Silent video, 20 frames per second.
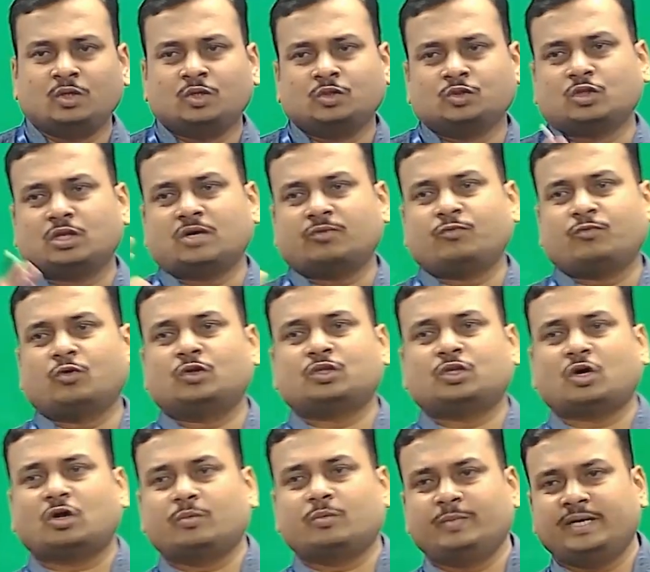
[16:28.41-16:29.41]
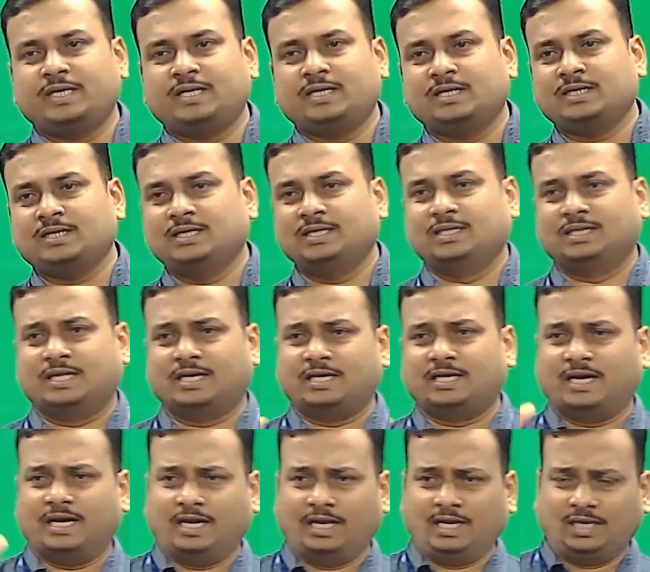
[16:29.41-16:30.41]
So the fourth orbit in
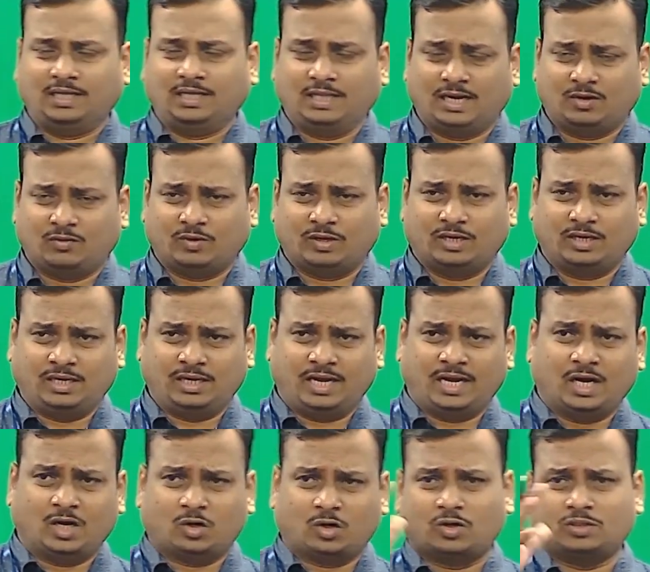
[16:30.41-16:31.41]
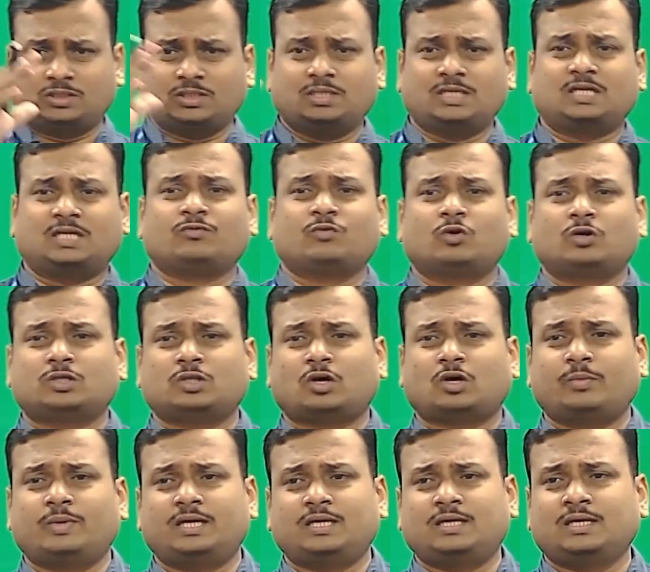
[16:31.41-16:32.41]
that one, electrons in that fourth
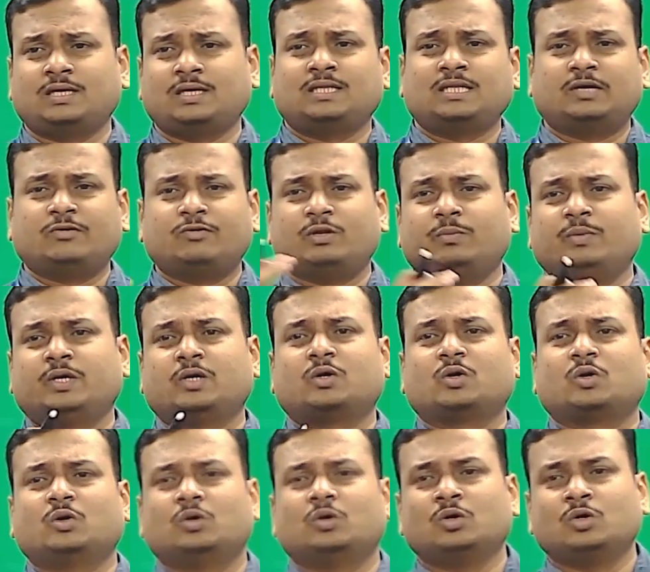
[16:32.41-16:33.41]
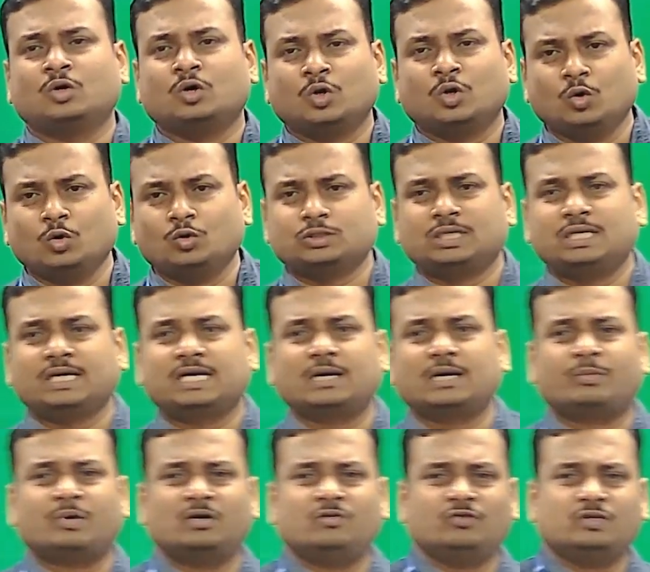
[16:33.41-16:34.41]
orbit, they will be loosely
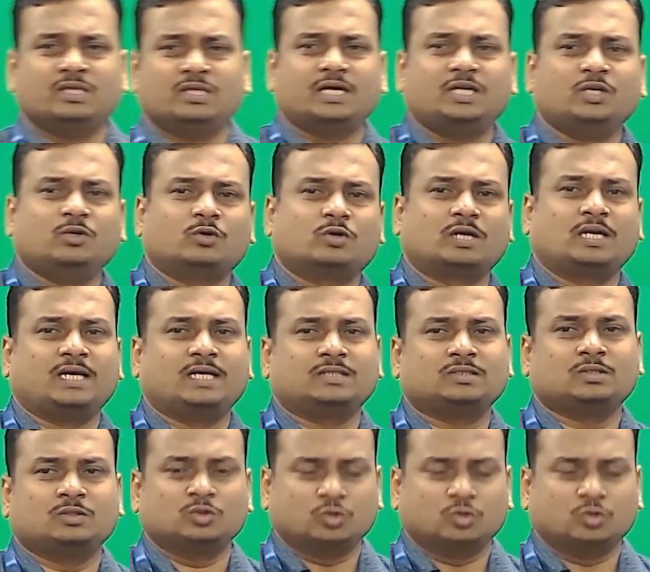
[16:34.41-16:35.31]
coupled with the nucleus.